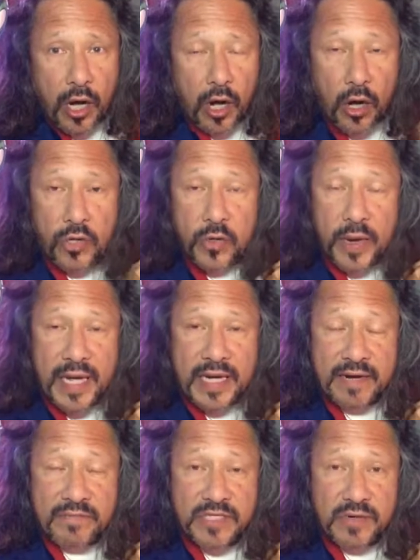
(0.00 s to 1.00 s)
all the way in
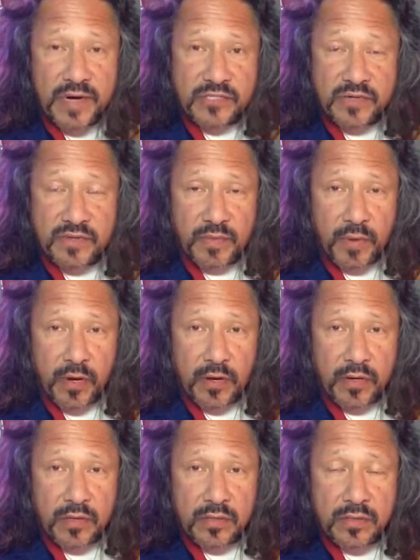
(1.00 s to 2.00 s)
every direction of the
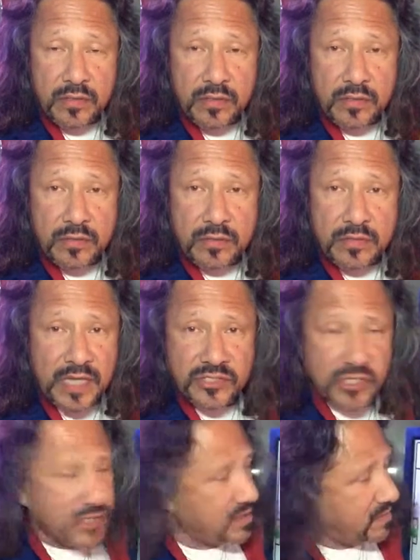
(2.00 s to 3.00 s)
ball. Not
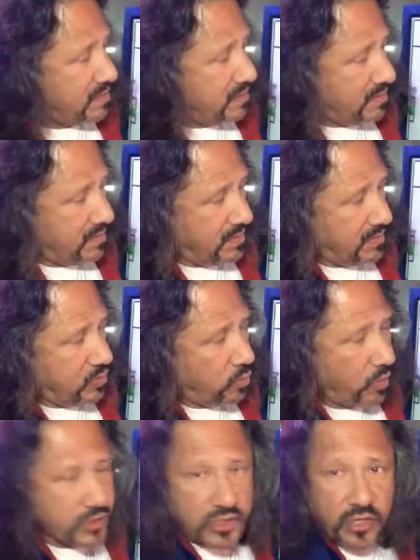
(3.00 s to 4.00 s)
just
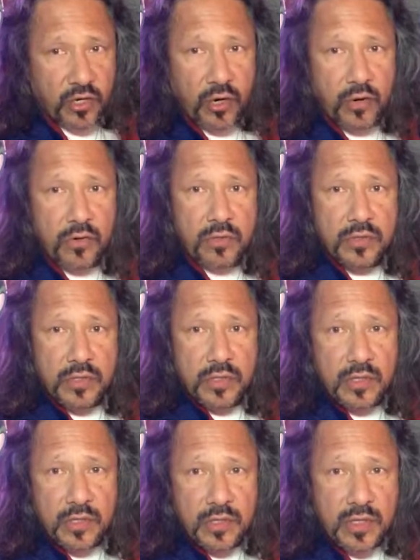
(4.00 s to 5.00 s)
towards the goal.
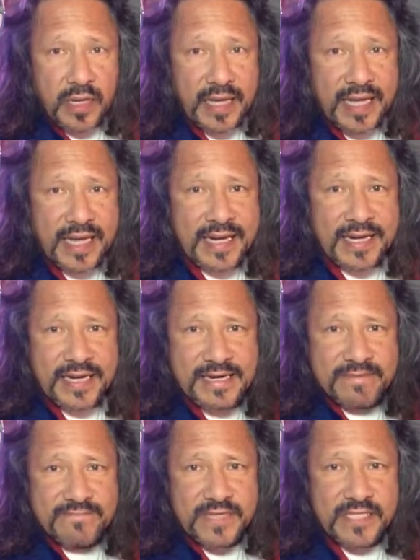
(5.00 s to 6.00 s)
In
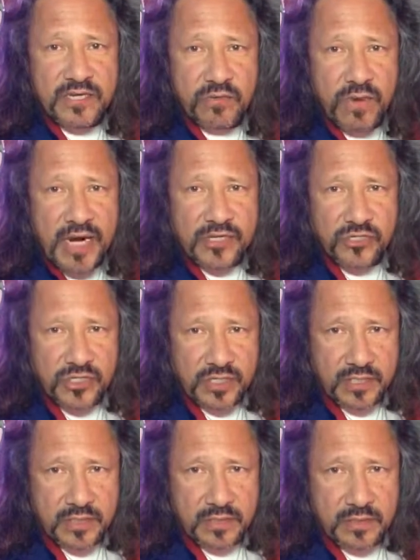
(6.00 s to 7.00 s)
every direction.
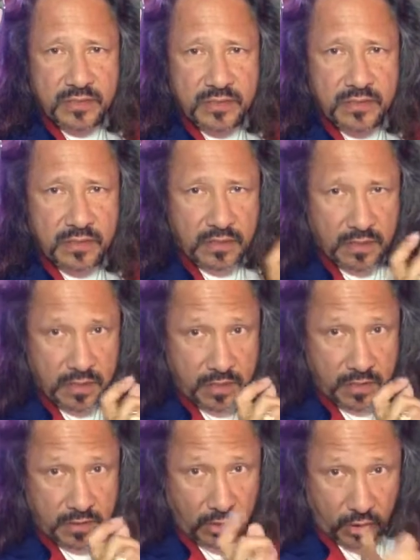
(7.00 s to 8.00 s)

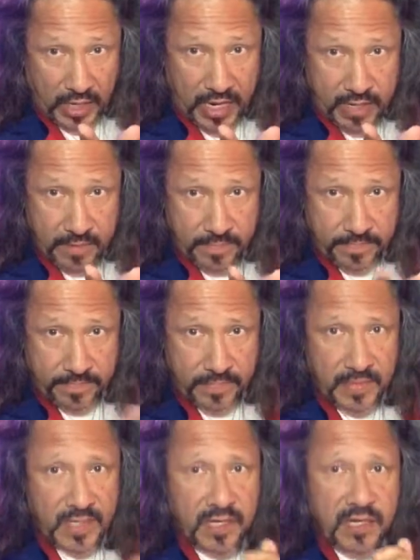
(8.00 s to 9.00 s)
Okay?
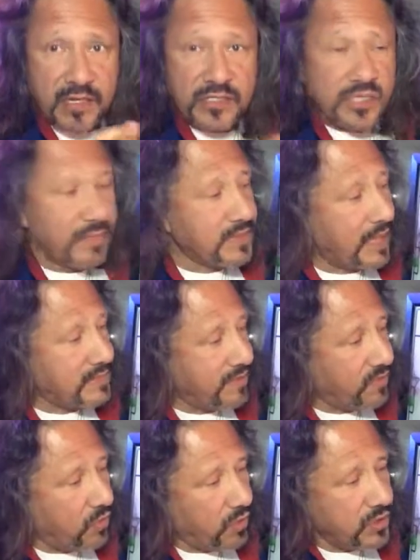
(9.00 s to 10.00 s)
Sometimes,
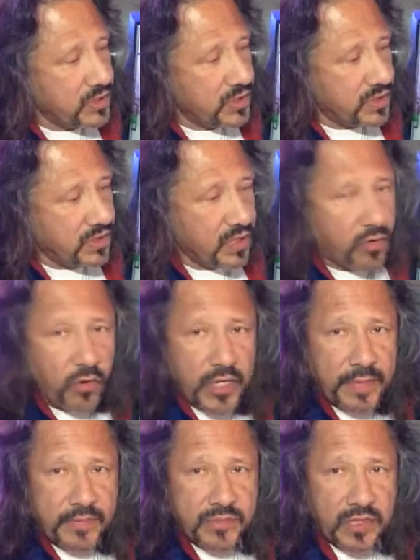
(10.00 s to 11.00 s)
of course, the
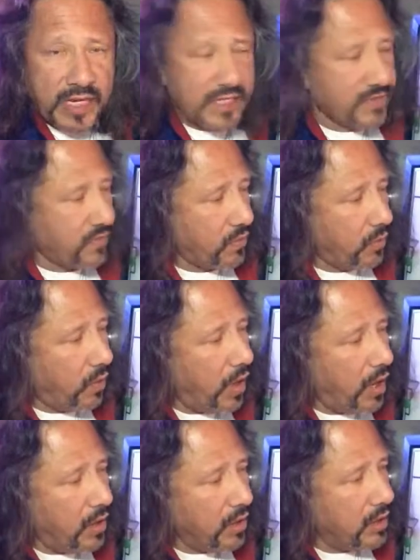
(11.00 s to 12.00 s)
goalkeeper is going to ask for a
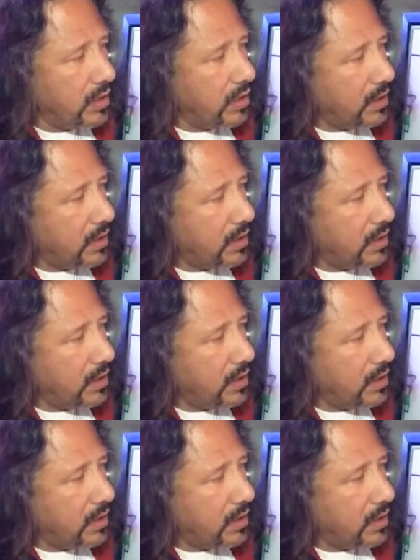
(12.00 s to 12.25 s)
wall,